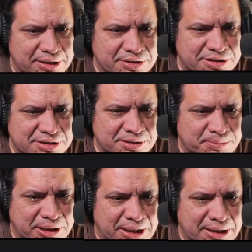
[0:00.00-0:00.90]
There's the
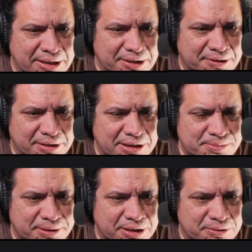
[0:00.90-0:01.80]
supply.
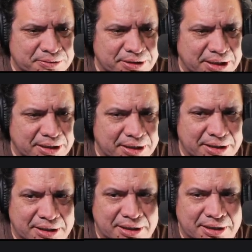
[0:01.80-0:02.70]
That's pretty cool.
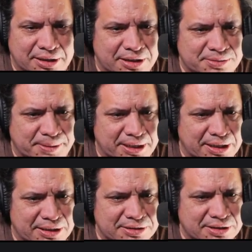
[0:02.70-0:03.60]
9999. That's
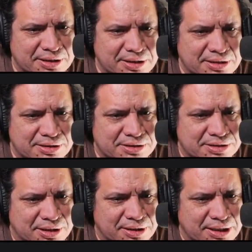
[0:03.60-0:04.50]
badass.
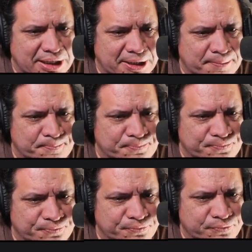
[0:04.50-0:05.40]
Start game.
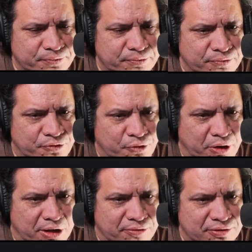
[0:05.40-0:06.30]

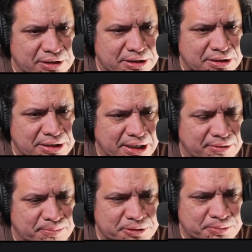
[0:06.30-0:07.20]
Draw from the
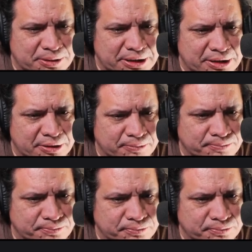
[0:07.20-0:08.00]
deck, blue player.